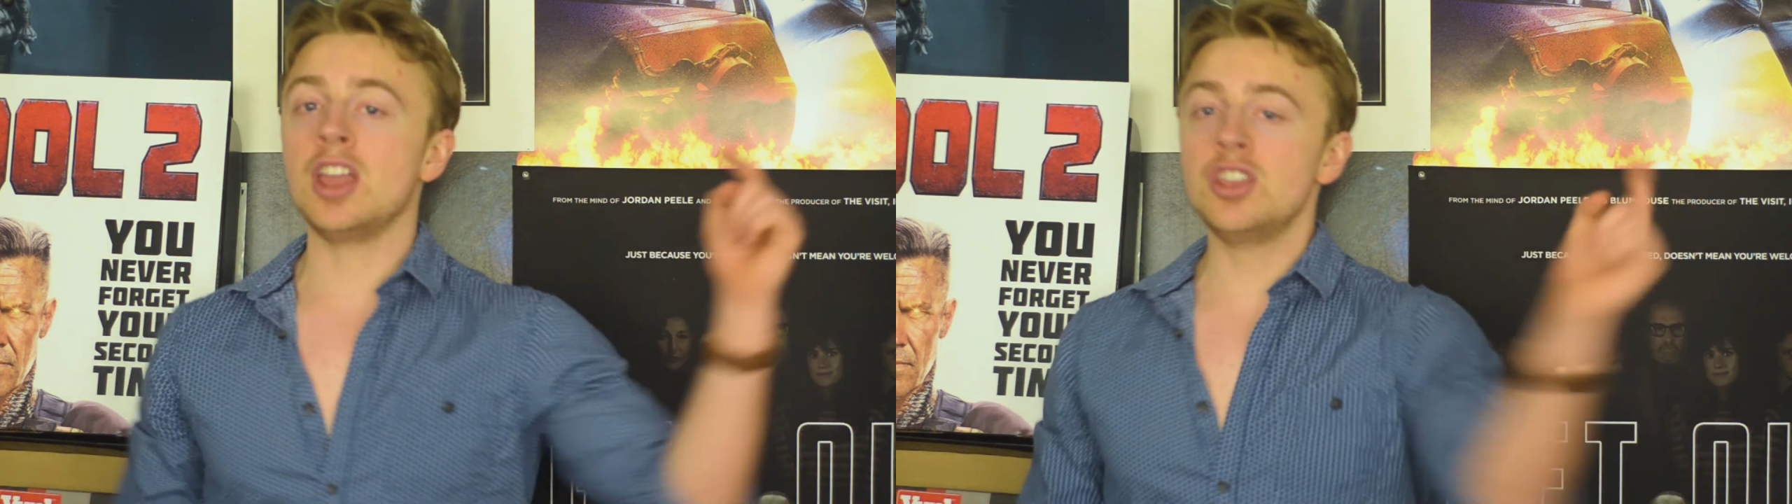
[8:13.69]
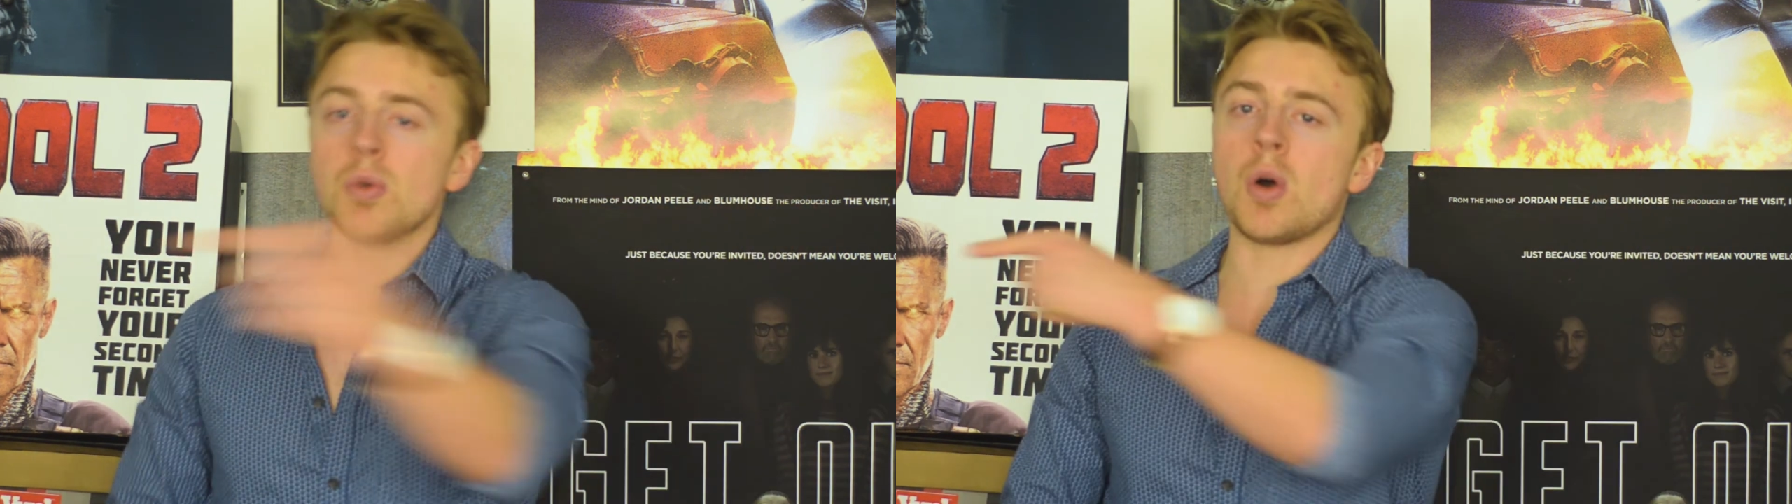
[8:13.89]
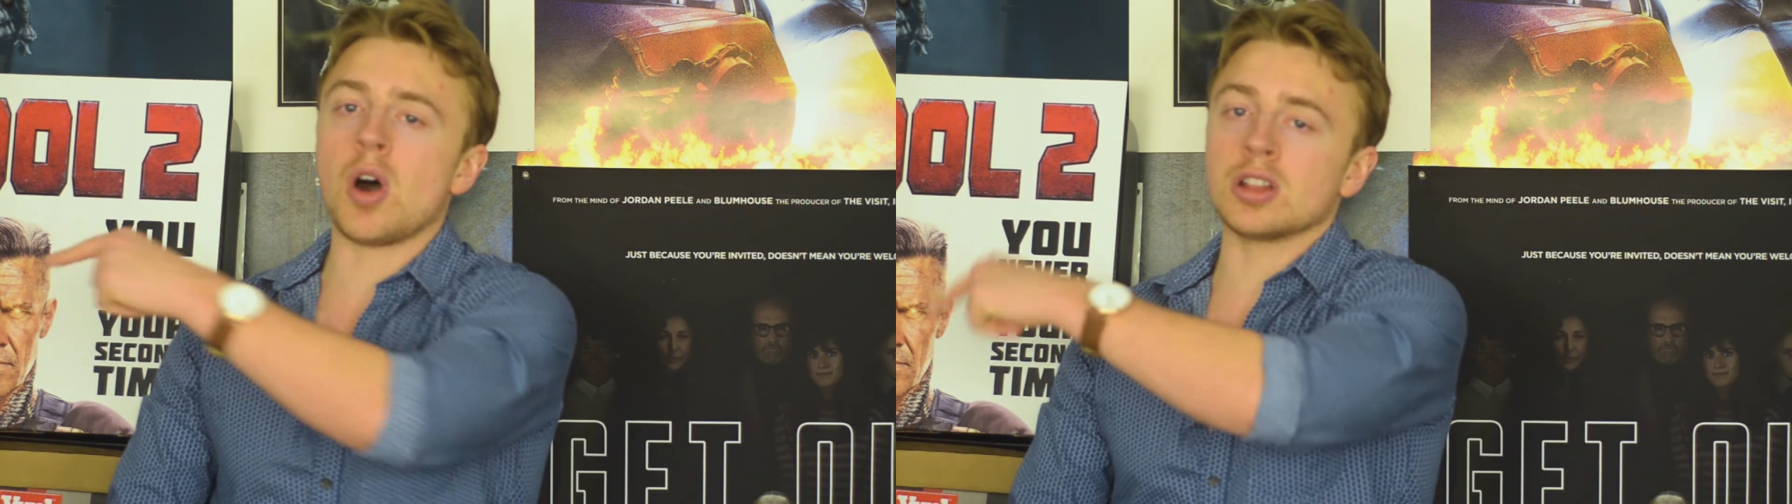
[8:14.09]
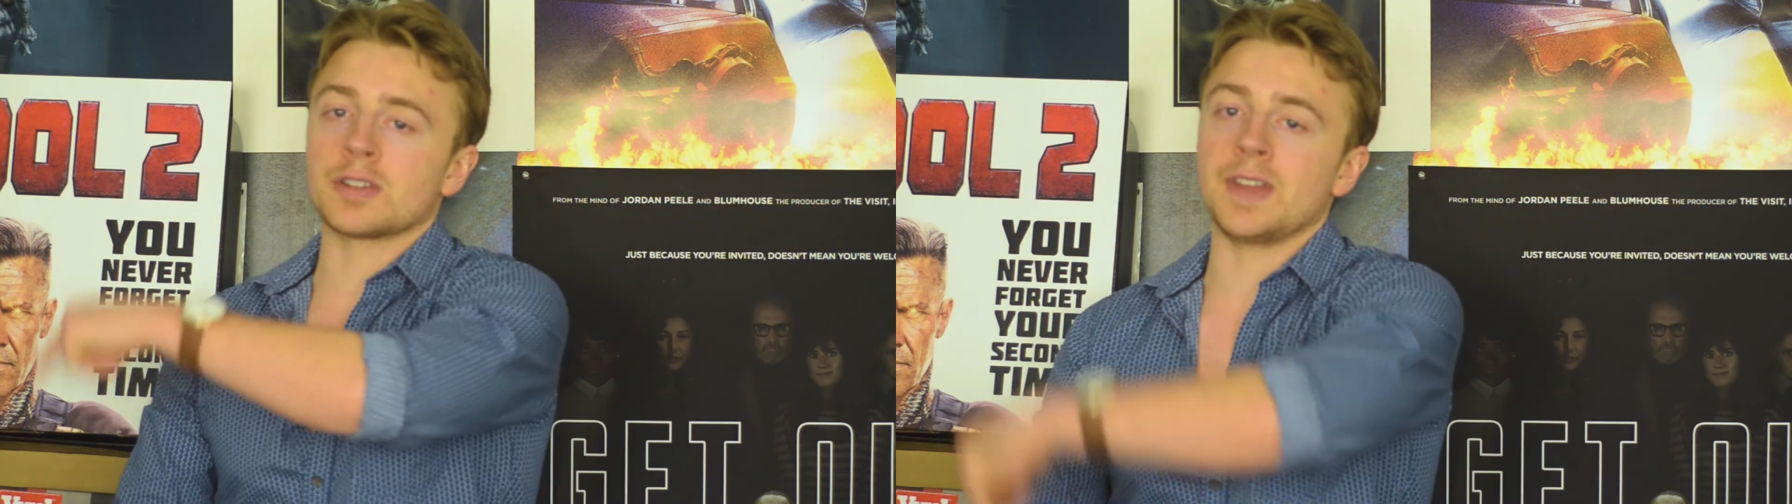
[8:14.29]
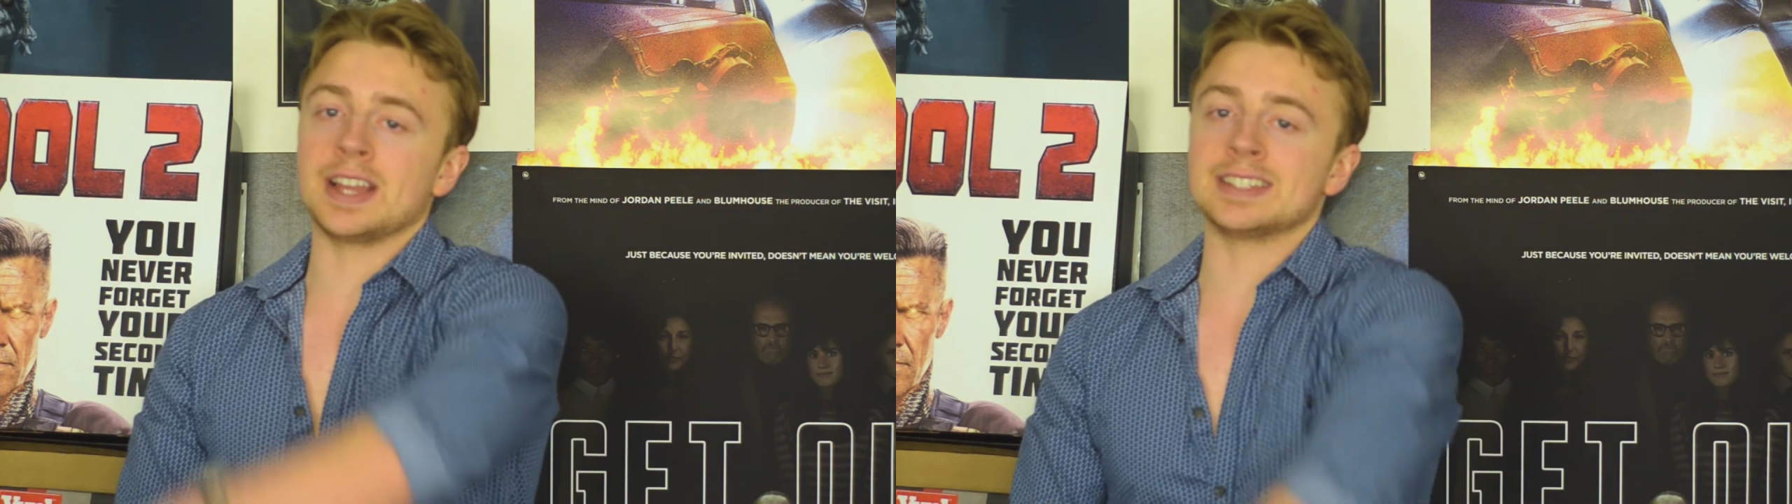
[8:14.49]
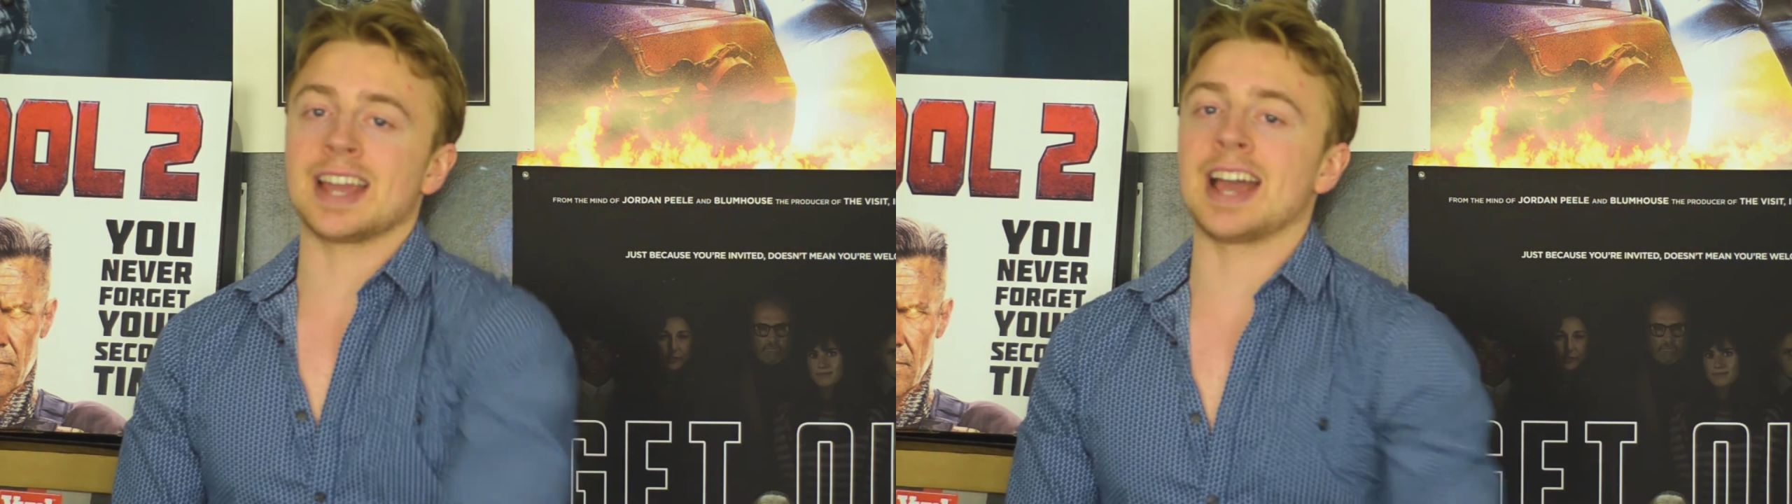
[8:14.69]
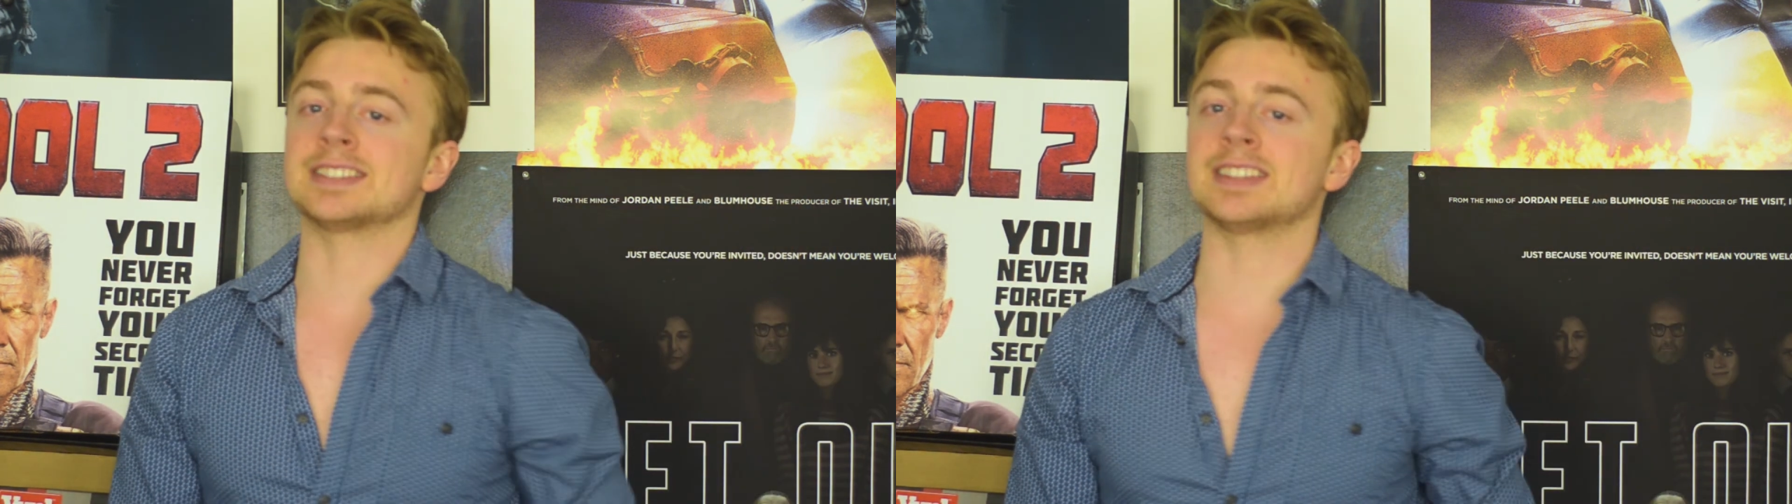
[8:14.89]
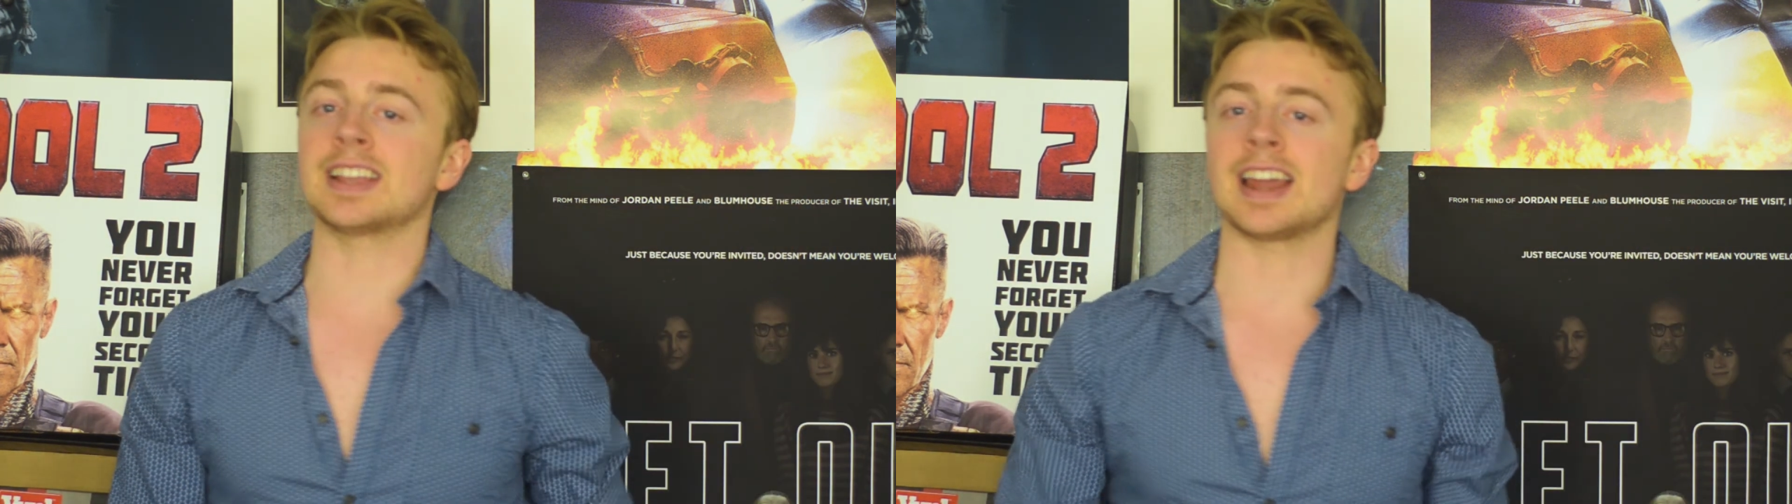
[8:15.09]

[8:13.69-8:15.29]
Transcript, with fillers: you all are fantastic,